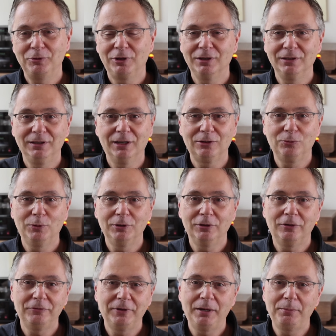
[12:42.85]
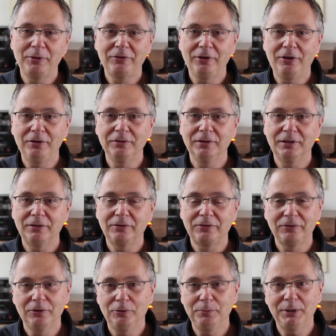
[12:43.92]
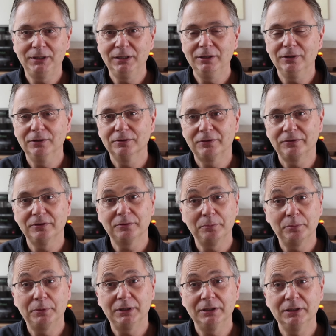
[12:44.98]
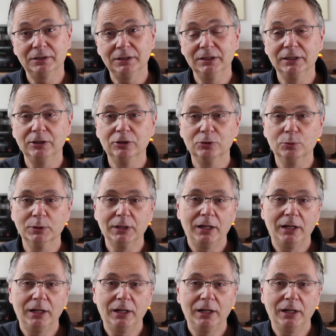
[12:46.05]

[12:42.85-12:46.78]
You can get one off Amazon. There's so many really good ones.